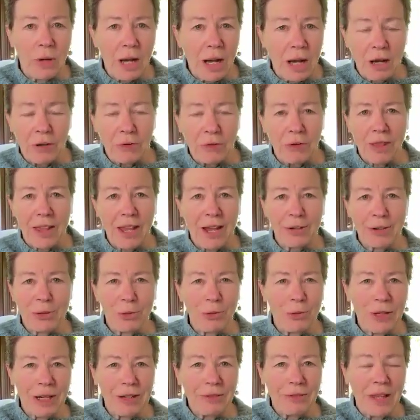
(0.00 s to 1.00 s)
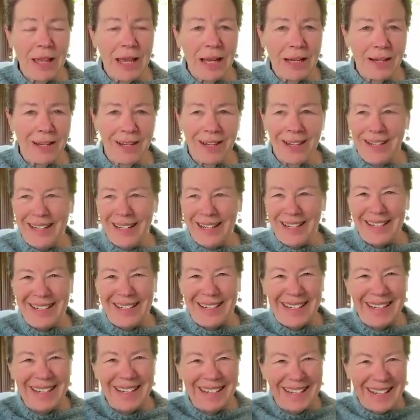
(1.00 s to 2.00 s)
100,000, whatever that
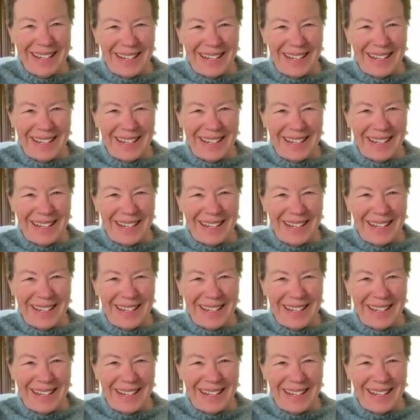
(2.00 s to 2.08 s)
is,